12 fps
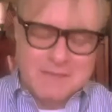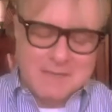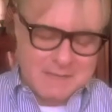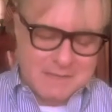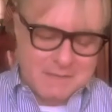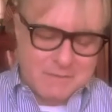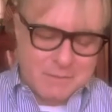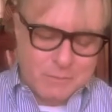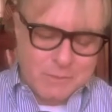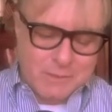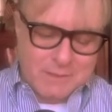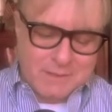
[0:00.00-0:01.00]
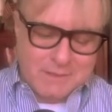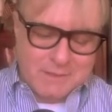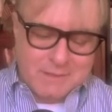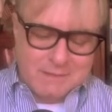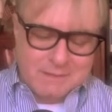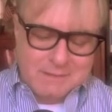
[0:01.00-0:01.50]
I love it. Well,
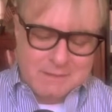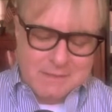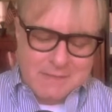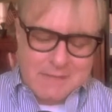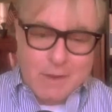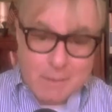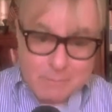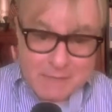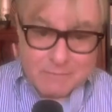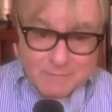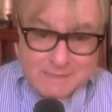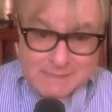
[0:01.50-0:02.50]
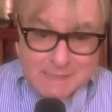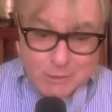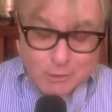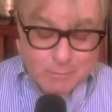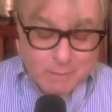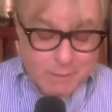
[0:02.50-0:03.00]
Now I'm definitely sending
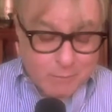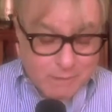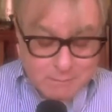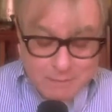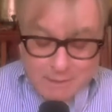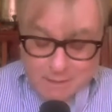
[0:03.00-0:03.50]
you my resume.